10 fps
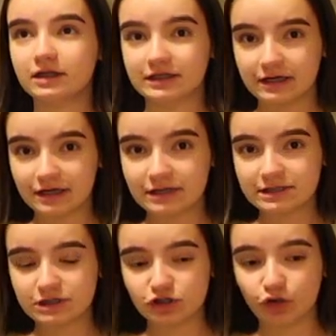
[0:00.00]

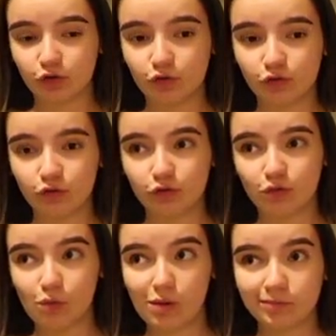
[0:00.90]
Adidas
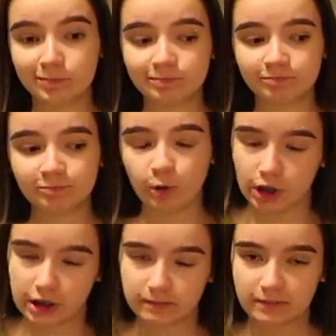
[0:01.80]
to
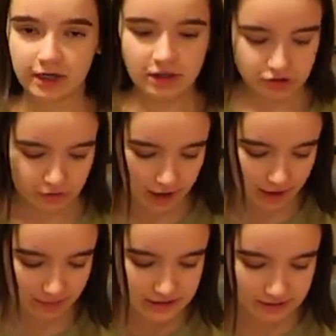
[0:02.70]
work. So they're
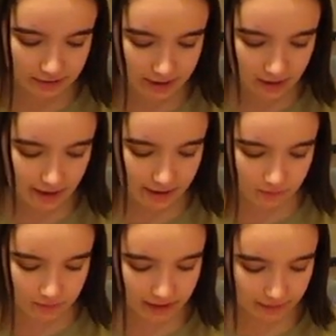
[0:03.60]
kind of messy right now. I
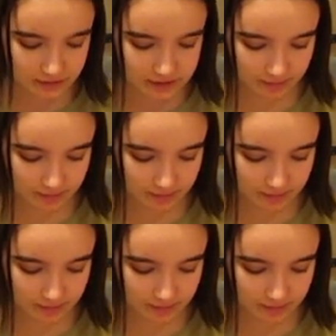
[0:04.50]
don't really have the